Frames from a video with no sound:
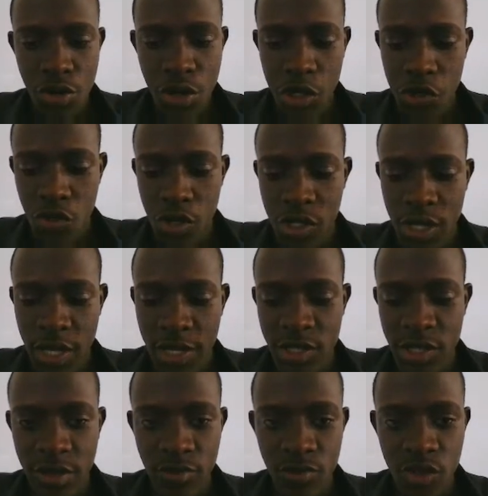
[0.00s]
going to return
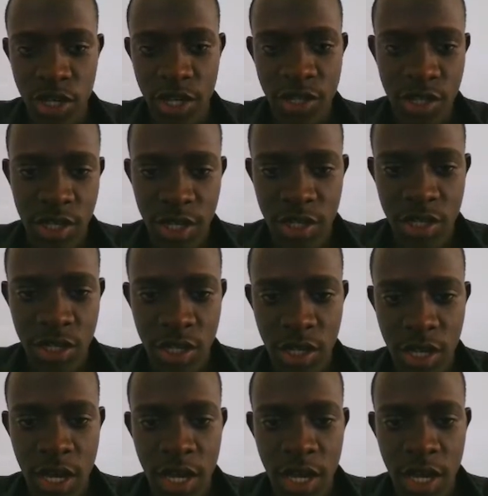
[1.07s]
some JSX